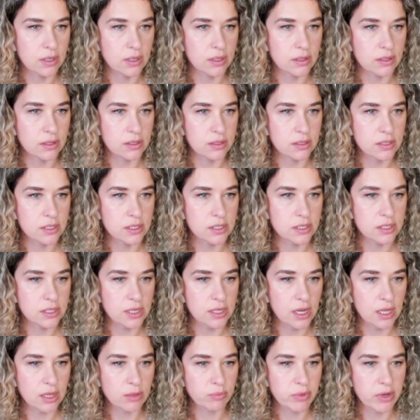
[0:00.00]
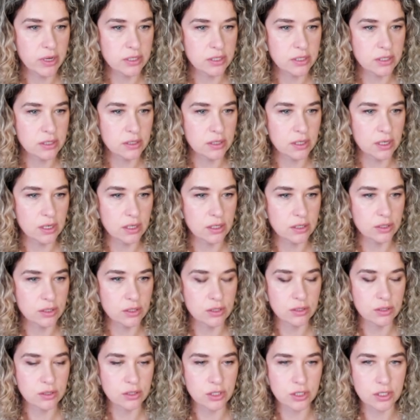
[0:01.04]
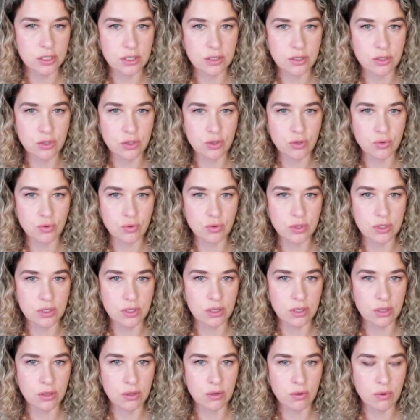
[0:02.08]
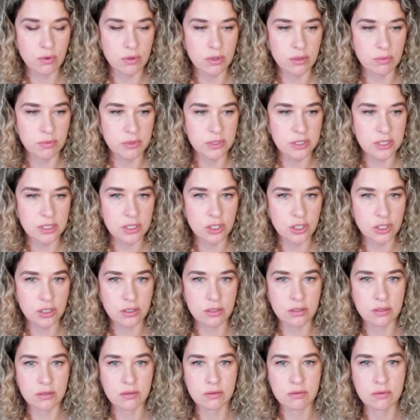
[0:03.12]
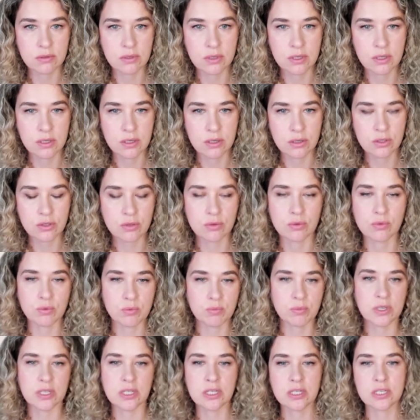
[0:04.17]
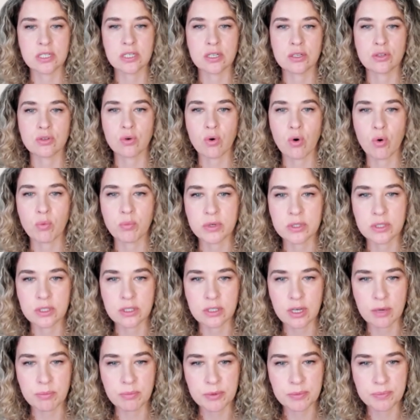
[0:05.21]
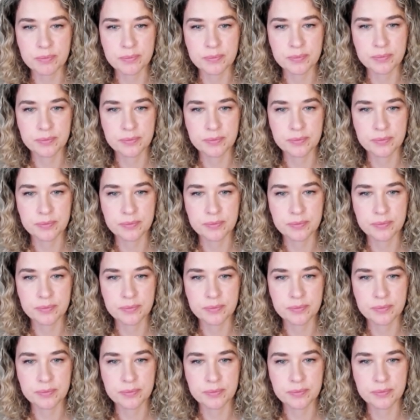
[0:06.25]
in this style button and just choose the lower position, so it would be easier to open it up.